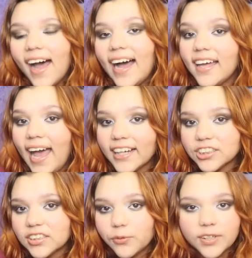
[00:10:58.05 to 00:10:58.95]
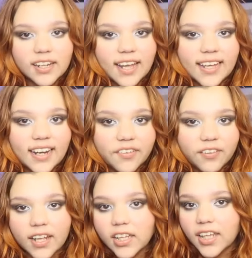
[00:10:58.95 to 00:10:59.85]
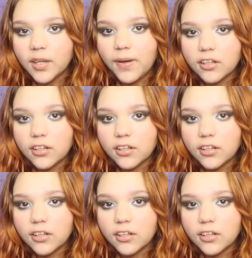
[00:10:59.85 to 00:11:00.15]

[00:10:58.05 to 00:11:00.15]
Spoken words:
I actually really like it and I feel like it came